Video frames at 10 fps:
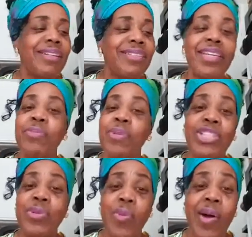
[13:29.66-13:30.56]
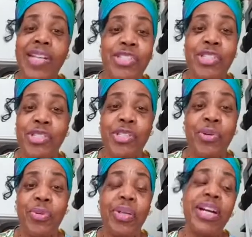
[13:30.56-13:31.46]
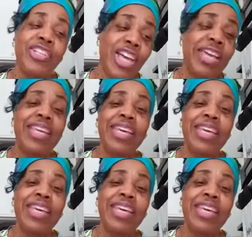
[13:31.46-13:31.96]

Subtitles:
did what she wanted to do, and